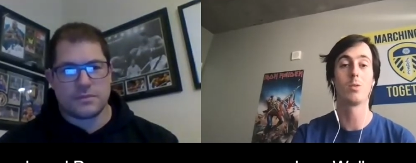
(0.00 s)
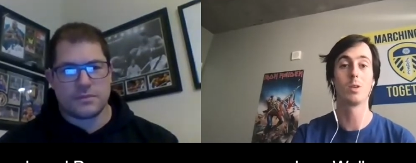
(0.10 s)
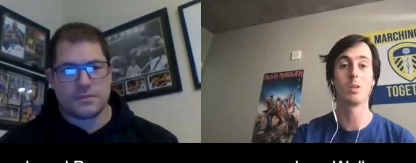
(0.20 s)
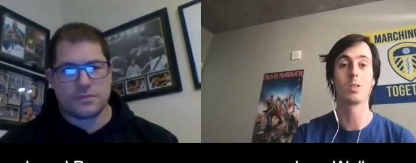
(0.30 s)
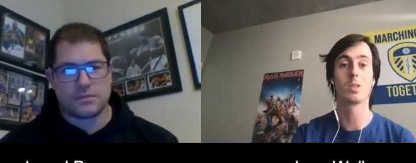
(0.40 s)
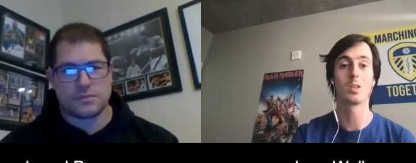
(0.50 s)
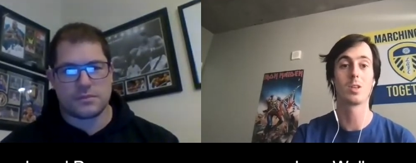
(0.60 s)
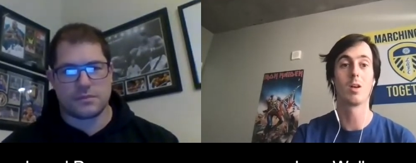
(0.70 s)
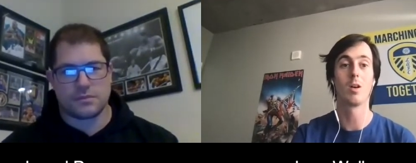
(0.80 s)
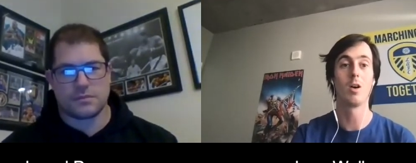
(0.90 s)

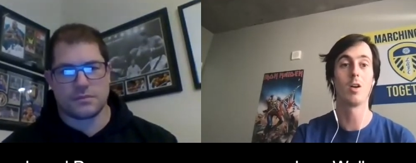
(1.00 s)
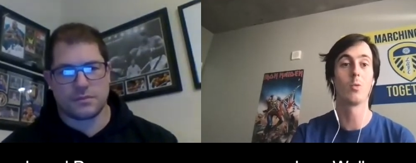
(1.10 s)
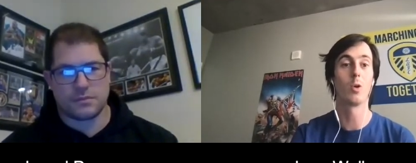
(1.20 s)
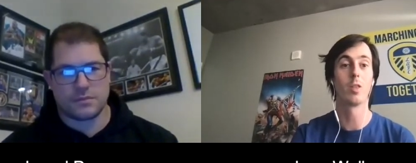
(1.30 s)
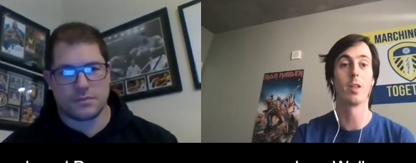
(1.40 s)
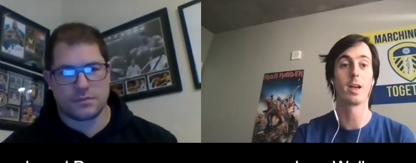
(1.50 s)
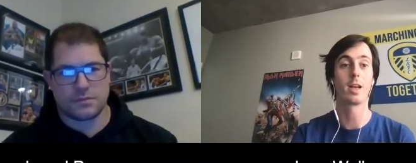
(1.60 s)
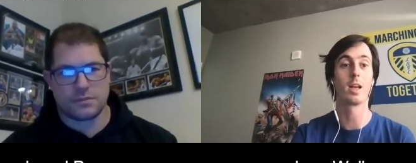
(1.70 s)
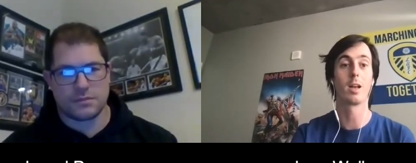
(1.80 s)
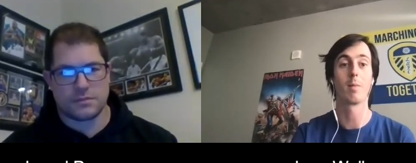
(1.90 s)
Speaker 1: was on one
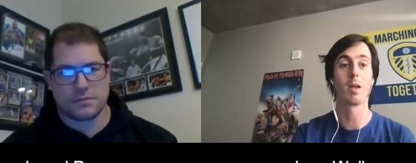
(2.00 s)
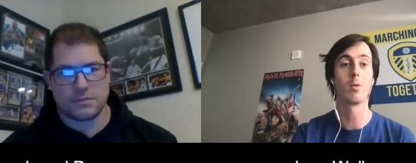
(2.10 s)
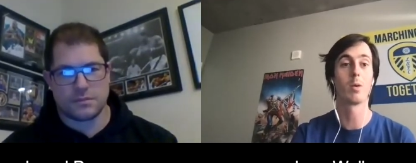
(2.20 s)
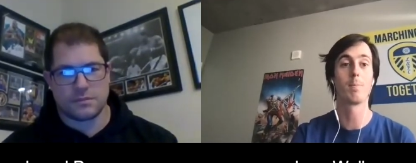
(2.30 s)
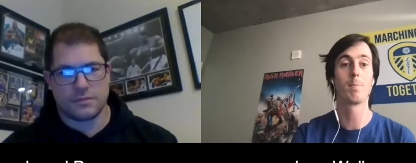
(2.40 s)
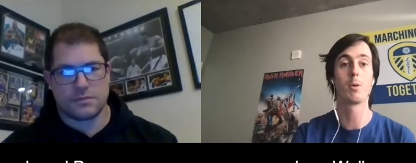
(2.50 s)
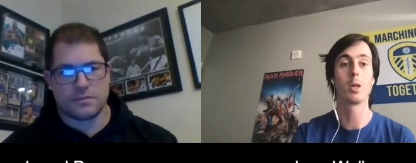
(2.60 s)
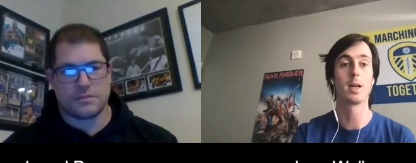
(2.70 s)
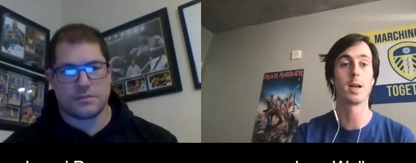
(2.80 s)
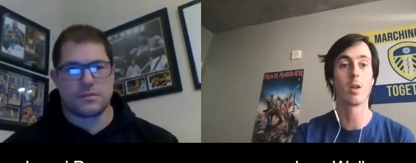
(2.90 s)
that game. They were
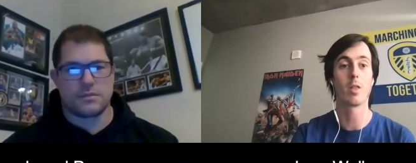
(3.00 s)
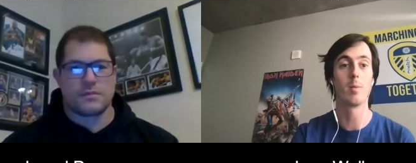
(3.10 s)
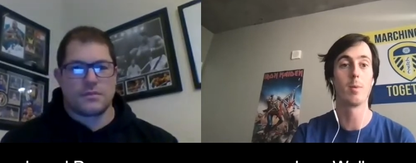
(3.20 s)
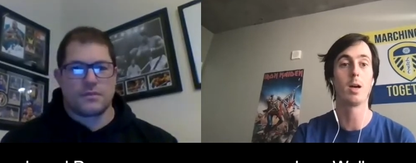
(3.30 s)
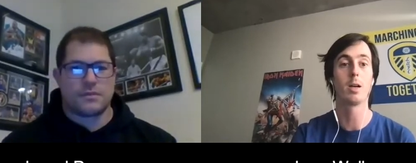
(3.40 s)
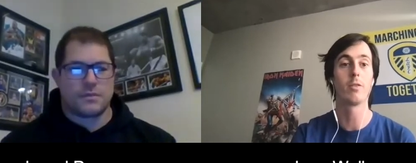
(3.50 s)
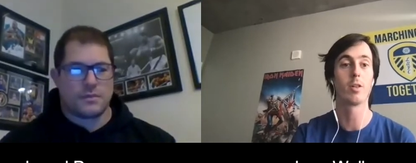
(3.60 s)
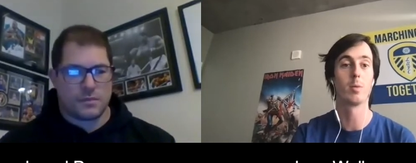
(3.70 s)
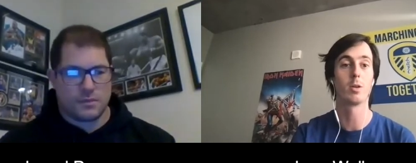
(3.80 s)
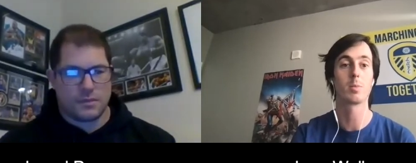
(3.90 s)
playing out of their mind
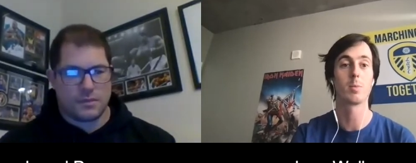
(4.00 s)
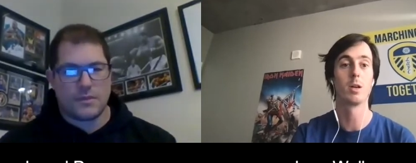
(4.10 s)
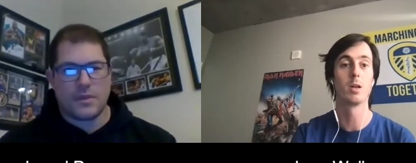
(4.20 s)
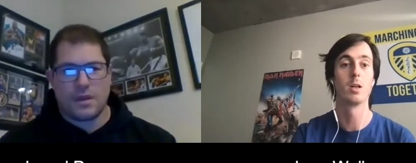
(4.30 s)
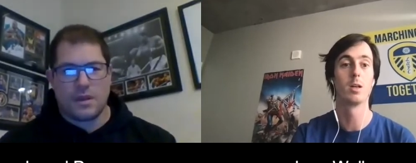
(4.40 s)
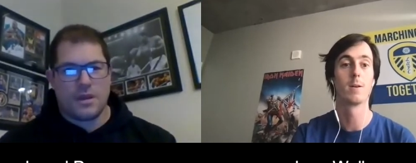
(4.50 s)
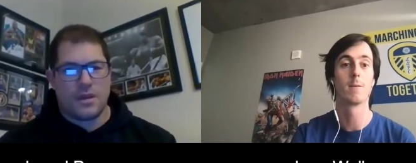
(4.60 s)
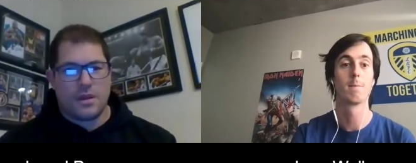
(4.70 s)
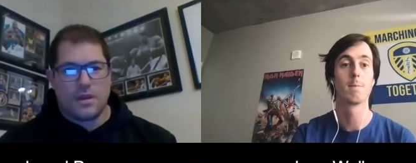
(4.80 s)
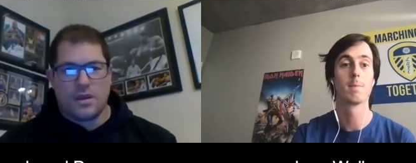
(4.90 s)
for the most part.
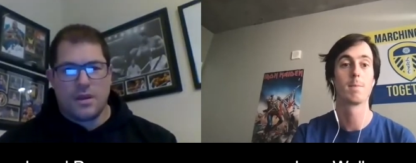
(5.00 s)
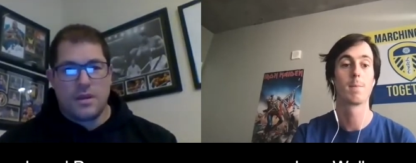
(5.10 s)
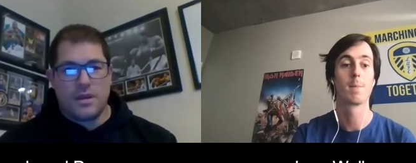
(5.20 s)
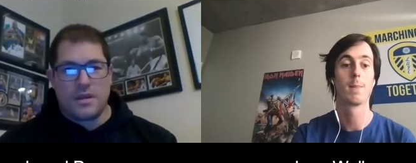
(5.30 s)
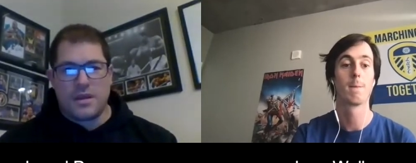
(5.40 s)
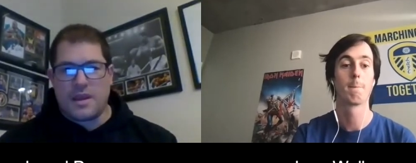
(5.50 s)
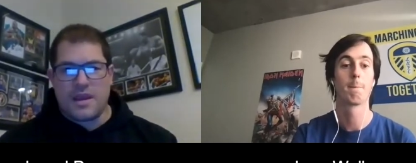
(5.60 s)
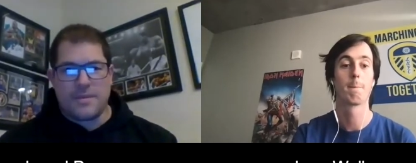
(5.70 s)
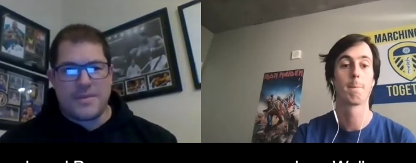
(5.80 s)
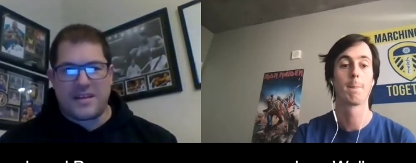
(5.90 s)

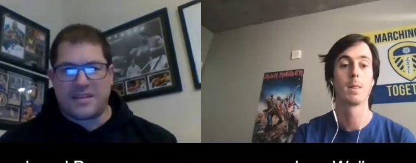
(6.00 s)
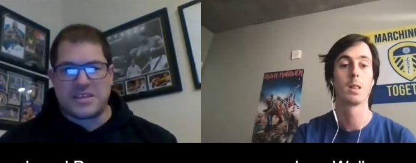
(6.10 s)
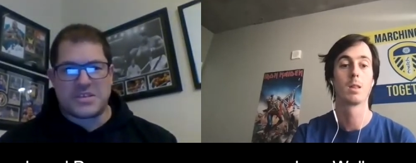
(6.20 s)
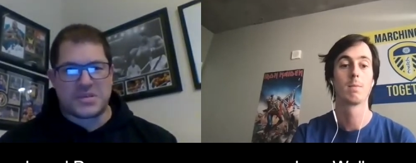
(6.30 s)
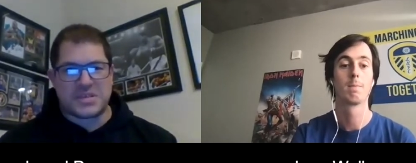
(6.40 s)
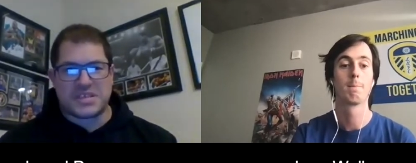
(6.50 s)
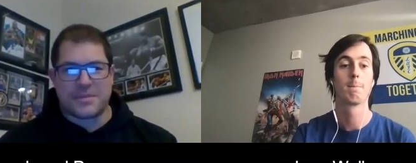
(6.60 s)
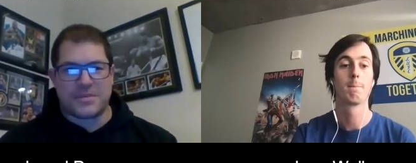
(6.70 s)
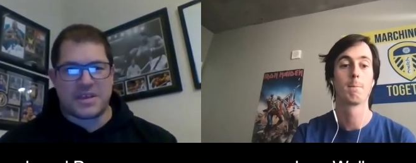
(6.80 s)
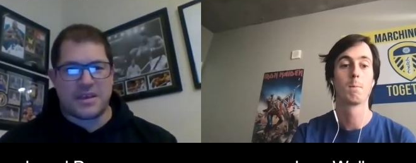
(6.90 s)
Speaker 2: Yeah, mate, this was
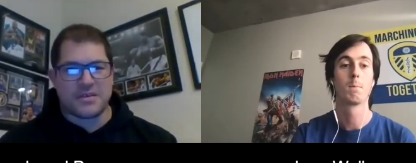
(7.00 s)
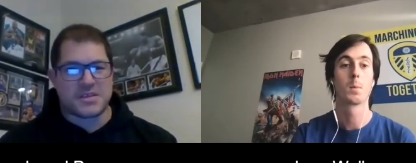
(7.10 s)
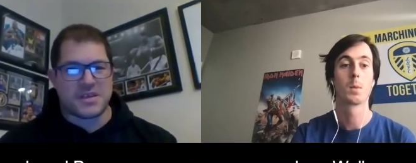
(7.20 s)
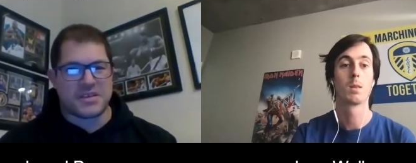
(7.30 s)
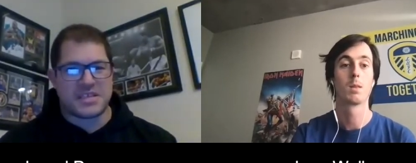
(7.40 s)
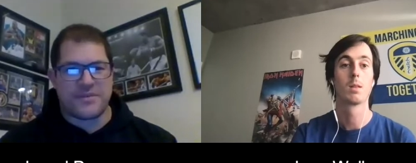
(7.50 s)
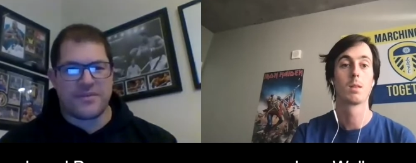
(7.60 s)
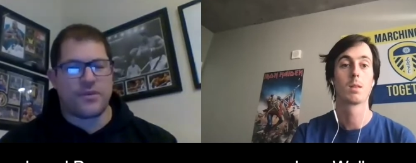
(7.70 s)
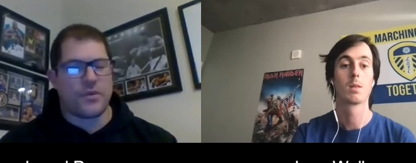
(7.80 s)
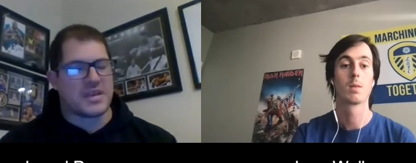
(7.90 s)
something else. You know,
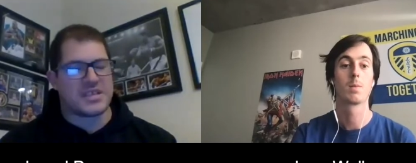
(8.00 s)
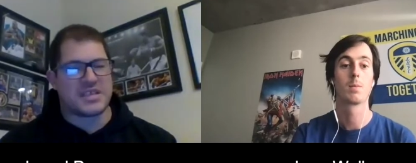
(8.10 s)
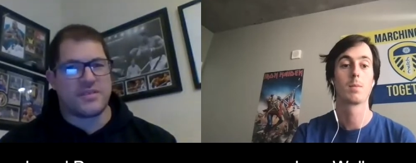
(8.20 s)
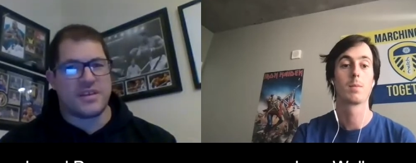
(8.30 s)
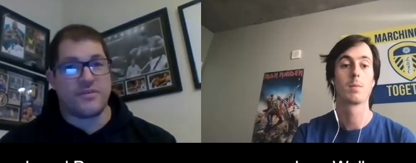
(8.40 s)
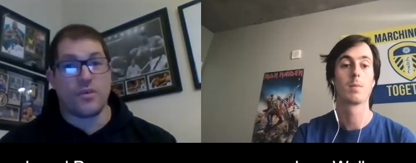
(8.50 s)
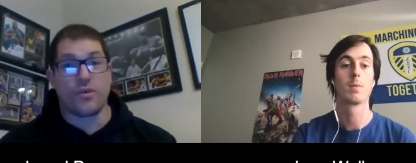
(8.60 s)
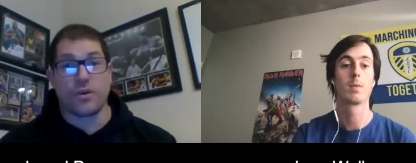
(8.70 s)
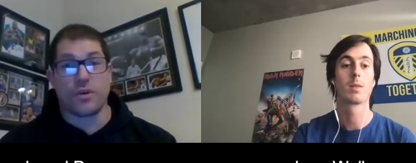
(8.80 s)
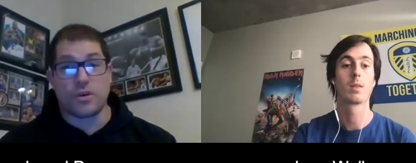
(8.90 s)
seven for
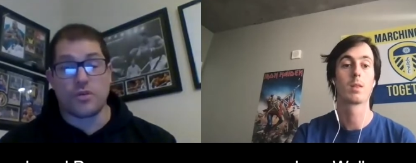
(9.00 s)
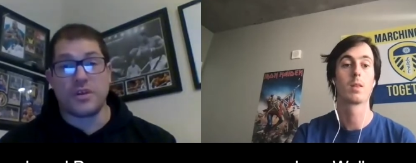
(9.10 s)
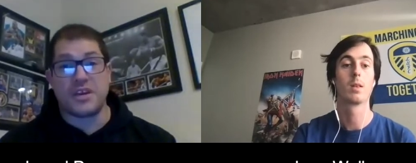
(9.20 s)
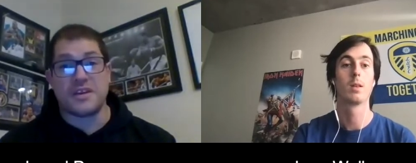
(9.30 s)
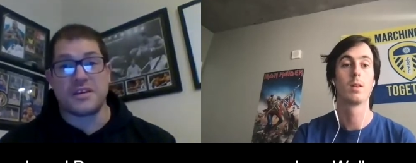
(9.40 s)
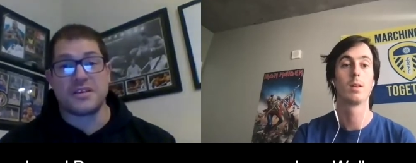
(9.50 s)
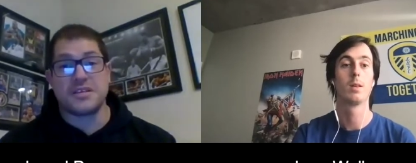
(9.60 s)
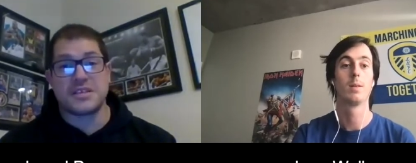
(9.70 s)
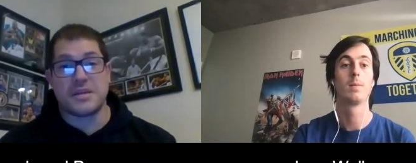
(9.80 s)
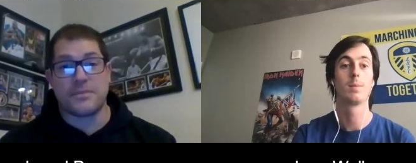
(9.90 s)
174, good
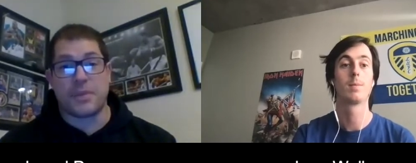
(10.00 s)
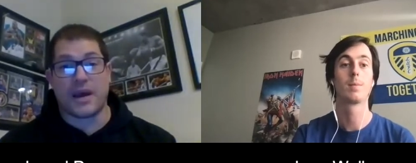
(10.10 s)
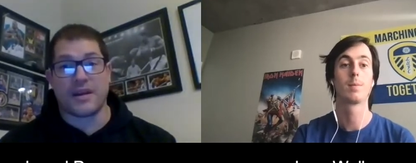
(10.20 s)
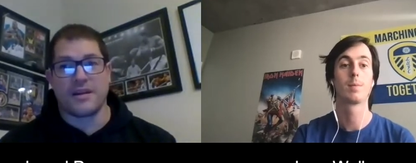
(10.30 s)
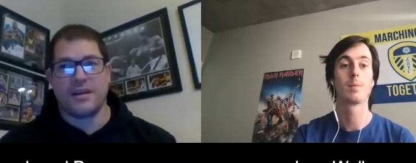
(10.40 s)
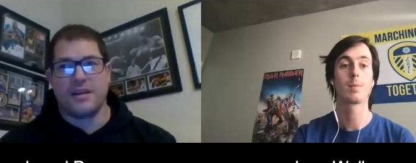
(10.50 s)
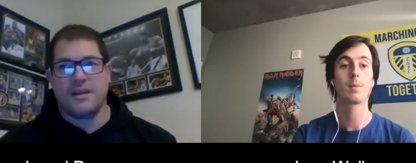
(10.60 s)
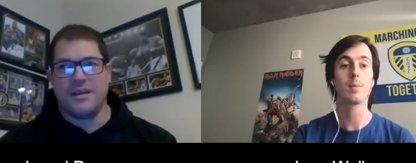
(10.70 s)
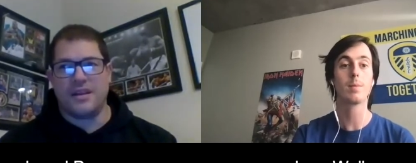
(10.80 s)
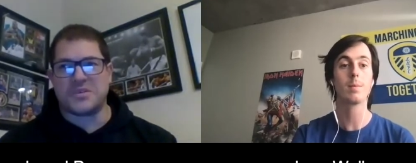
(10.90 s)
innings, but
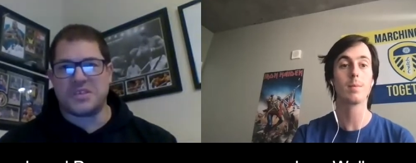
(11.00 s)
it was an